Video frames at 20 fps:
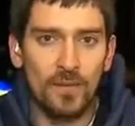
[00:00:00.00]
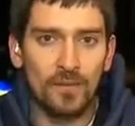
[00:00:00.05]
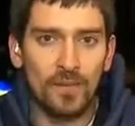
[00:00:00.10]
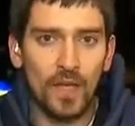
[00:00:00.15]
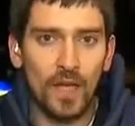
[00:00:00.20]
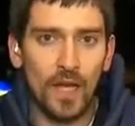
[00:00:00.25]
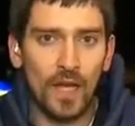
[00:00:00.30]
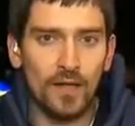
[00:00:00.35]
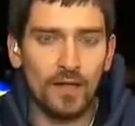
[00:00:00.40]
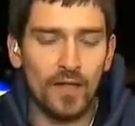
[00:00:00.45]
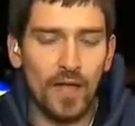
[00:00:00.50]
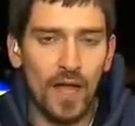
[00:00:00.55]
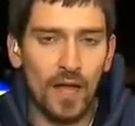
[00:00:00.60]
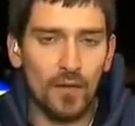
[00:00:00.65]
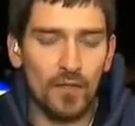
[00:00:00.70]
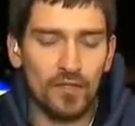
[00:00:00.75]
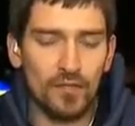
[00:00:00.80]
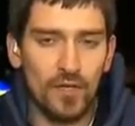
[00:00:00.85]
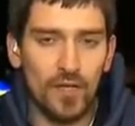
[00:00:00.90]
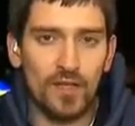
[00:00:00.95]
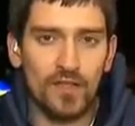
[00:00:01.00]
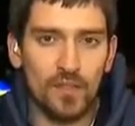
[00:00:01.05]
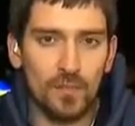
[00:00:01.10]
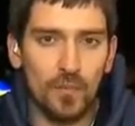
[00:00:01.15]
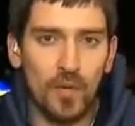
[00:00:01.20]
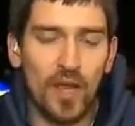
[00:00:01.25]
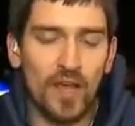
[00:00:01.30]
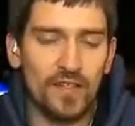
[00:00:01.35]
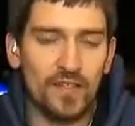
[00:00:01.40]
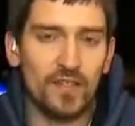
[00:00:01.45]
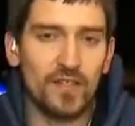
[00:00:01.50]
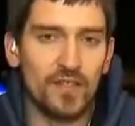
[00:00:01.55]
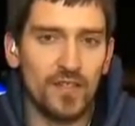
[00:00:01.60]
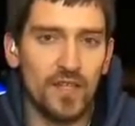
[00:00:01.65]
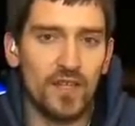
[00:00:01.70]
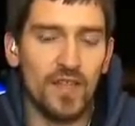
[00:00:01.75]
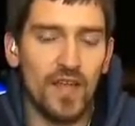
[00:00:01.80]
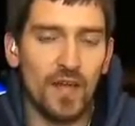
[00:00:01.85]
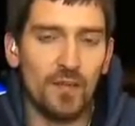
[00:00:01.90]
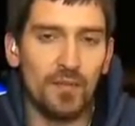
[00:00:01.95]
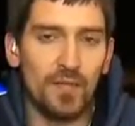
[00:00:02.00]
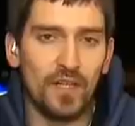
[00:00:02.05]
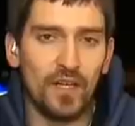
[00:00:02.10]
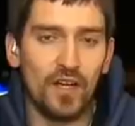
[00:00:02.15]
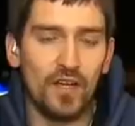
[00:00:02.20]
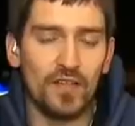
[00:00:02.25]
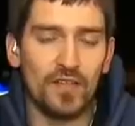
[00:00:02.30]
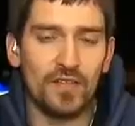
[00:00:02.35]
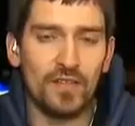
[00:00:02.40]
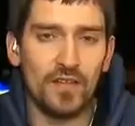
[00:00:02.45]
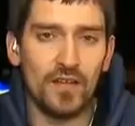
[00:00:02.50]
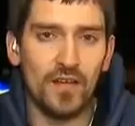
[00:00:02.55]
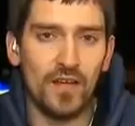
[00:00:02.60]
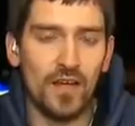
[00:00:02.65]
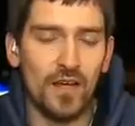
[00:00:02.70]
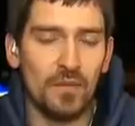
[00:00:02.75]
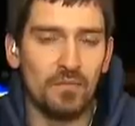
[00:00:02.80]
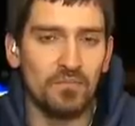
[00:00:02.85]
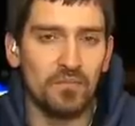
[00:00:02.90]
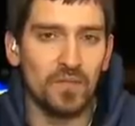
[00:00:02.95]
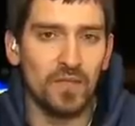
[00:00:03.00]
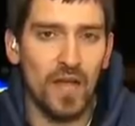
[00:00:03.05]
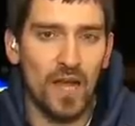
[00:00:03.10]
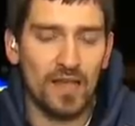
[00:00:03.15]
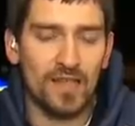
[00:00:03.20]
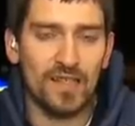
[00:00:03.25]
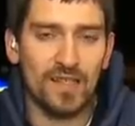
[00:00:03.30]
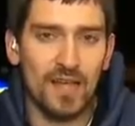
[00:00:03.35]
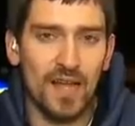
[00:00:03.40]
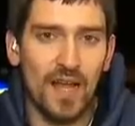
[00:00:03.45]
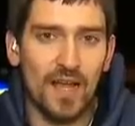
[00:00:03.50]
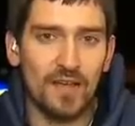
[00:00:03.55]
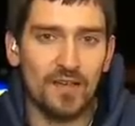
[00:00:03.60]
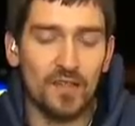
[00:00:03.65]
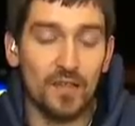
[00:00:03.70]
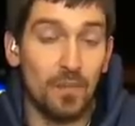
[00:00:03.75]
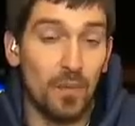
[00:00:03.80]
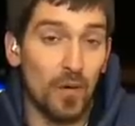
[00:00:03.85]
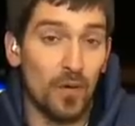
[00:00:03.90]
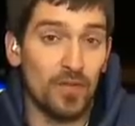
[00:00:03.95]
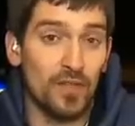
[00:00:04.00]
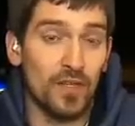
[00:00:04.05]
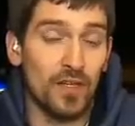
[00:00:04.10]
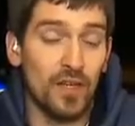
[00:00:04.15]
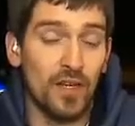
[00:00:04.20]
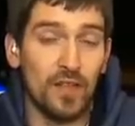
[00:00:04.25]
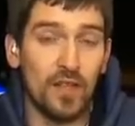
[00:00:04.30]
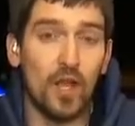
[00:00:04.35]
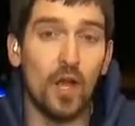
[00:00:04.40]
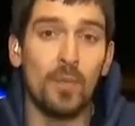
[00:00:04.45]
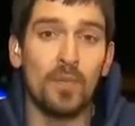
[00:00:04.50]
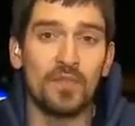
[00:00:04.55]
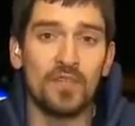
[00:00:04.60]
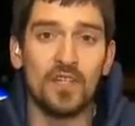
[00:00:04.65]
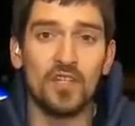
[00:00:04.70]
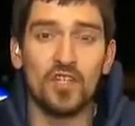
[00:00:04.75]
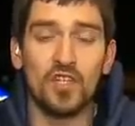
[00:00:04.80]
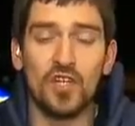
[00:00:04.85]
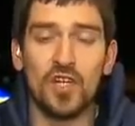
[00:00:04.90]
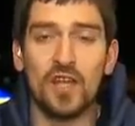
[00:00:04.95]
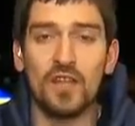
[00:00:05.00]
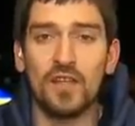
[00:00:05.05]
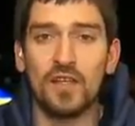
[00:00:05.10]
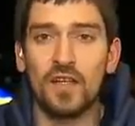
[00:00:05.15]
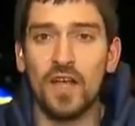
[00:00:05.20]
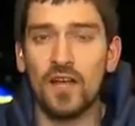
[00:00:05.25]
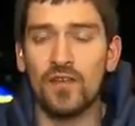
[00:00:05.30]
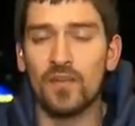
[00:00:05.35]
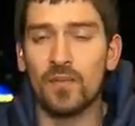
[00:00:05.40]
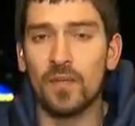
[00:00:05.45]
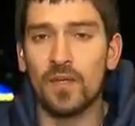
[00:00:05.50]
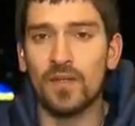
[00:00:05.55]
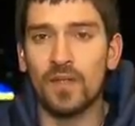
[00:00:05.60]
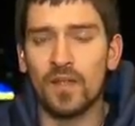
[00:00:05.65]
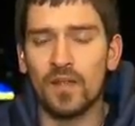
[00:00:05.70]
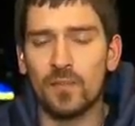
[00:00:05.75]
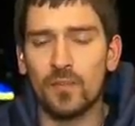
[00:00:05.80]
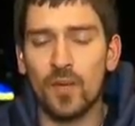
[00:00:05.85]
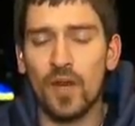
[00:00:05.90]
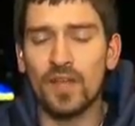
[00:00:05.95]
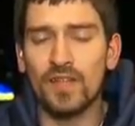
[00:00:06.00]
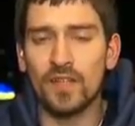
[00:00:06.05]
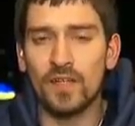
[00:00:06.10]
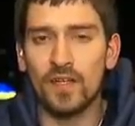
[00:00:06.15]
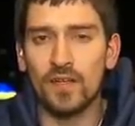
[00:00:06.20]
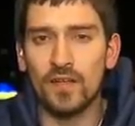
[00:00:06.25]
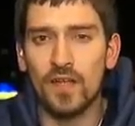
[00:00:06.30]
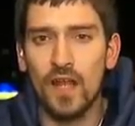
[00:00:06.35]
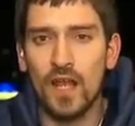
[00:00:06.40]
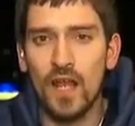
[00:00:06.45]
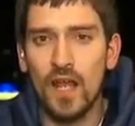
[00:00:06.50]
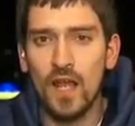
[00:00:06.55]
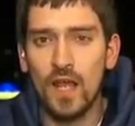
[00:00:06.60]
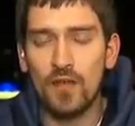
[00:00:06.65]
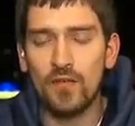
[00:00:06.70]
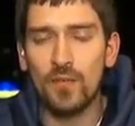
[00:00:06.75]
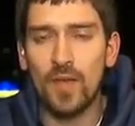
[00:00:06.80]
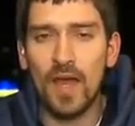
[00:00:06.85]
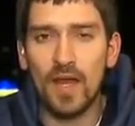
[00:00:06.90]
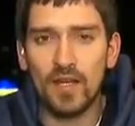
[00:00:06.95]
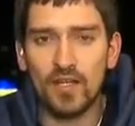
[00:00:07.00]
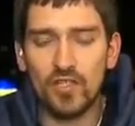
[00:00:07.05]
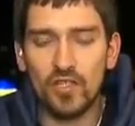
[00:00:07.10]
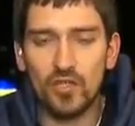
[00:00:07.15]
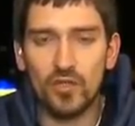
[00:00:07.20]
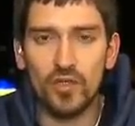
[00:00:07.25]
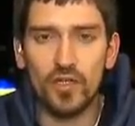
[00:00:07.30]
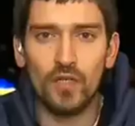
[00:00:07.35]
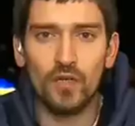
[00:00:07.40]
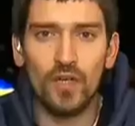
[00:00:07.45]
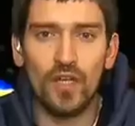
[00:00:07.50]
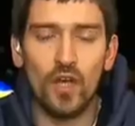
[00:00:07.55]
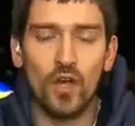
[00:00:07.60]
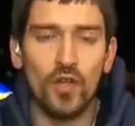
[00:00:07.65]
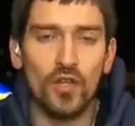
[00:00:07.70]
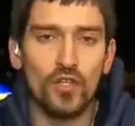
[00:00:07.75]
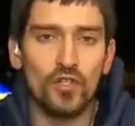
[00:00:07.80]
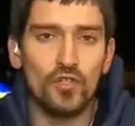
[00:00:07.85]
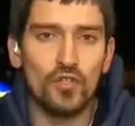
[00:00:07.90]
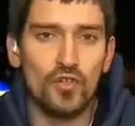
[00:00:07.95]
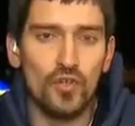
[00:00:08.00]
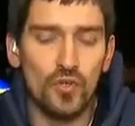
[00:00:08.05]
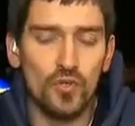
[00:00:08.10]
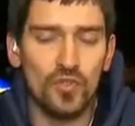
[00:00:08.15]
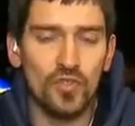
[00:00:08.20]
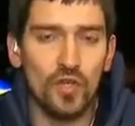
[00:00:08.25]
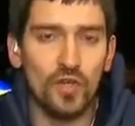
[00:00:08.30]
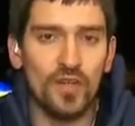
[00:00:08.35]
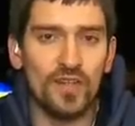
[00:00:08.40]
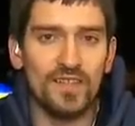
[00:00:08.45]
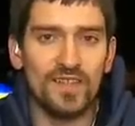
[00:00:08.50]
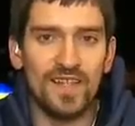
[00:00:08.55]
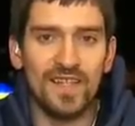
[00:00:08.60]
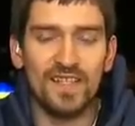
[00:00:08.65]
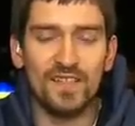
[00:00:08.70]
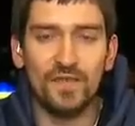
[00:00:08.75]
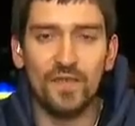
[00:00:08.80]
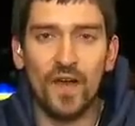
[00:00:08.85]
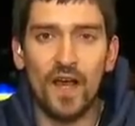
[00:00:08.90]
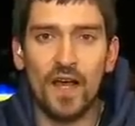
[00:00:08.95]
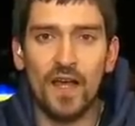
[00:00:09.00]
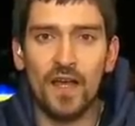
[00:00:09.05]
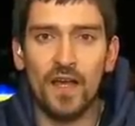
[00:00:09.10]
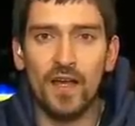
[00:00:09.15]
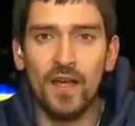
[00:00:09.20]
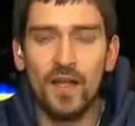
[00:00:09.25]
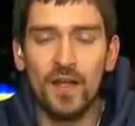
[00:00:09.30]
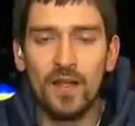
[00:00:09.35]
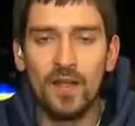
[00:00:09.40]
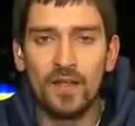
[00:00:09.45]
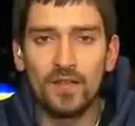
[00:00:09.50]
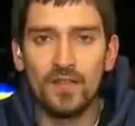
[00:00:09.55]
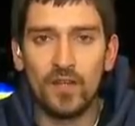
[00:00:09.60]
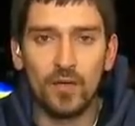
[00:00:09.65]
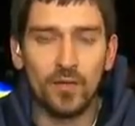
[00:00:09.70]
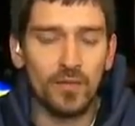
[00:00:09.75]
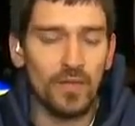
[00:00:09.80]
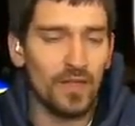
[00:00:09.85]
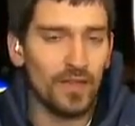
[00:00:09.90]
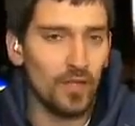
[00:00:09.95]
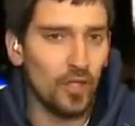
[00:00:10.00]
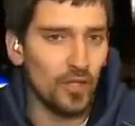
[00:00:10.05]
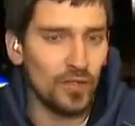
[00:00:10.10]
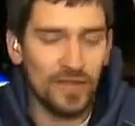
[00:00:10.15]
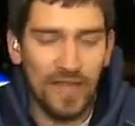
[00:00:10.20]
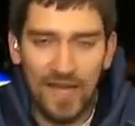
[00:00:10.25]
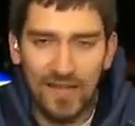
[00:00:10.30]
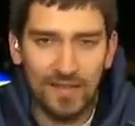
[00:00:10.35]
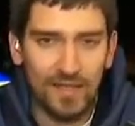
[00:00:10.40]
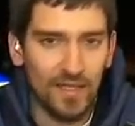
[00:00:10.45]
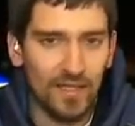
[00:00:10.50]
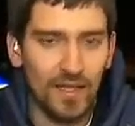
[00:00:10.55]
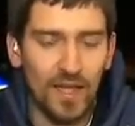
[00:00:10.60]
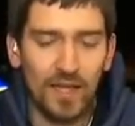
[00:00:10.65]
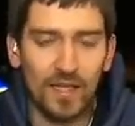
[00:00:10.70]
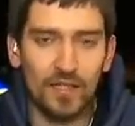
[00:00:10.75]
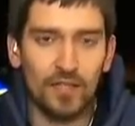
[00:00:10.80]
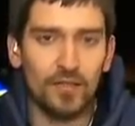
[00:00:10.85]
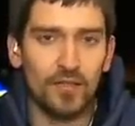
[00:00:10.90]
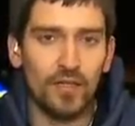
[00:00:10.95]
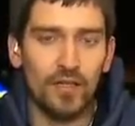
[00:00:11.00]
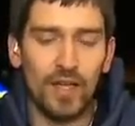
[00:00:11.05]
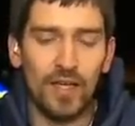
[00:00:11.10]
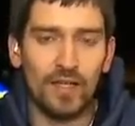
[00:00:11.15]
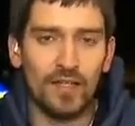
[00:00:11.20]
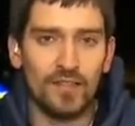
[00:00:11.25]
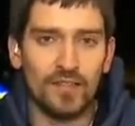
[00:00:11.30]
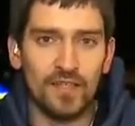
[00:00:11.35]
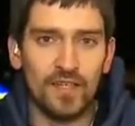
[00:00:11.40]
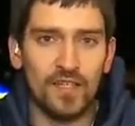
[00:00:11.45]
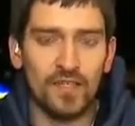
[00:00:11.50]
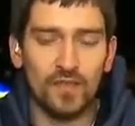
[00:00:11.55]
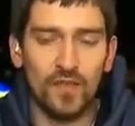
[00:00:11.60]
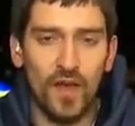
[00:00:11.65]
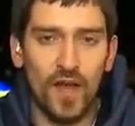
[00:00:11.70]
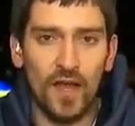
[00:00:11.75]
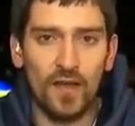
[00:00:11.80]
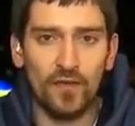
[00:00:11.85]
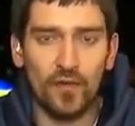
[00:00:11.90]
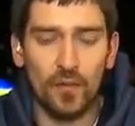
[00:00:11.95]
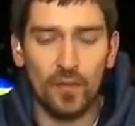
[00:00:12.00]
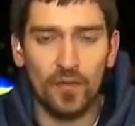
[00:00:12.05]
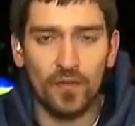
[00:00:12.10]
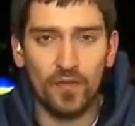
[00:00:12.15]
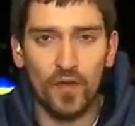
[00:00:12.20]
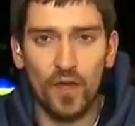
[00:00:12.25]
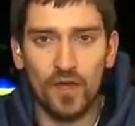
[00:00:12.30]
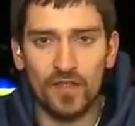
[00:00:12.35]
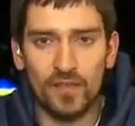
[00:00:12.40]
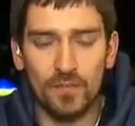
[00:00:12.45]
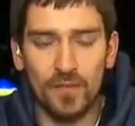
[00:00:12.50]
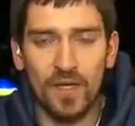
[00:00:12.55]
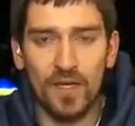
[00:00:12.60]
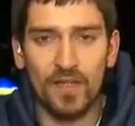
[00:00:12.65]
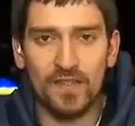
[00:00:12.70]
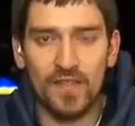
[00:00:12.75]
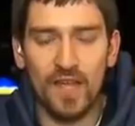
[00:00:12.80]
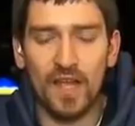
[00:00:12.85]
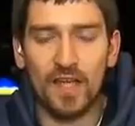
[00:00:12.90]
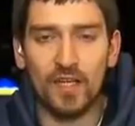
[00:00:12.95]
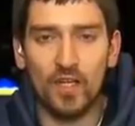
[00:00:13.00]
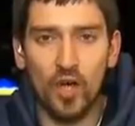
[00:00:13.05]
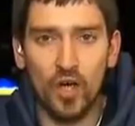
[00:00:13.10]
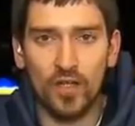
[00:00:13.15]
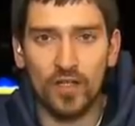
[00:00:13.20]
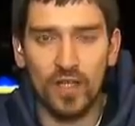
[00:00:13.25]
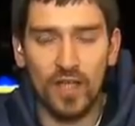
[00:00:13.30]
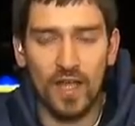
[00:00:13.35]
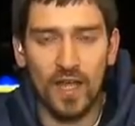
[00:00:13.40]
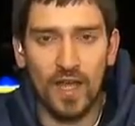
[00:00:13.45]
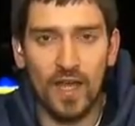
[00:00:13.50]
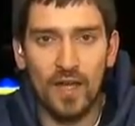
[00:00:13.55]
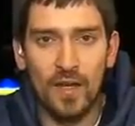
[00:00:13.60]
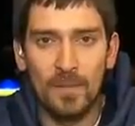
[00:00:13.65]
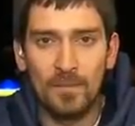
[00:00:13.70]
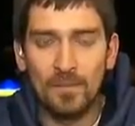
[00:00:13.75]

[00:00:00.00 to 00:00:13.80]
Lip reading: And I was really surprised to see that because last night, supposedly, the opposition and the government and the president have managed to agree on a truce, on a ceasefire. So it looked nothing like a ceasefire from the first minutes I got here.